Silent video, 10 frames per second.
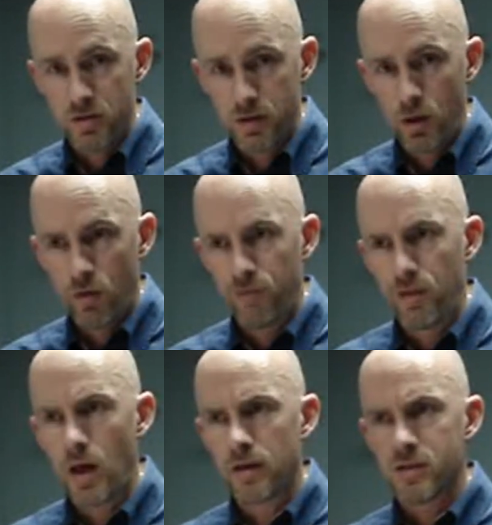you know,
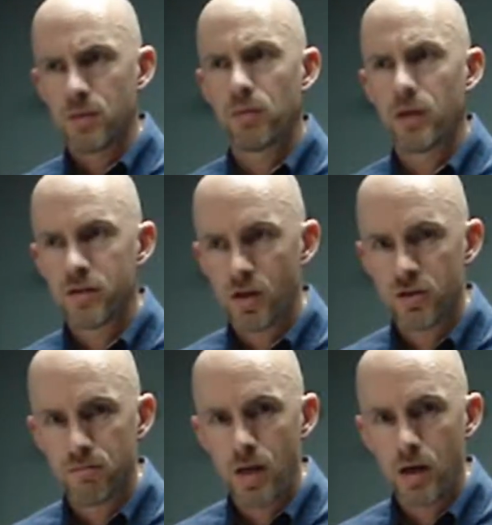flying to some place like
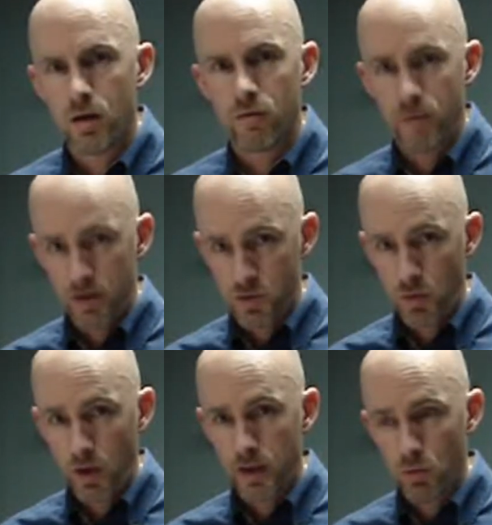Jamaica or
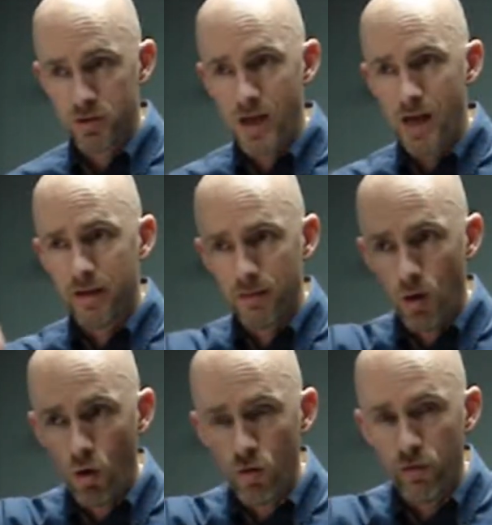Venezuela that would take them
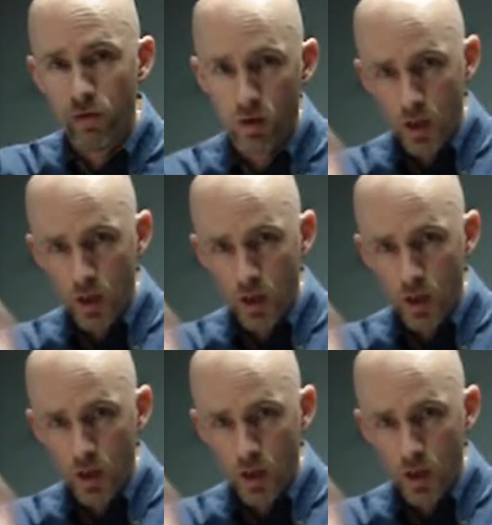over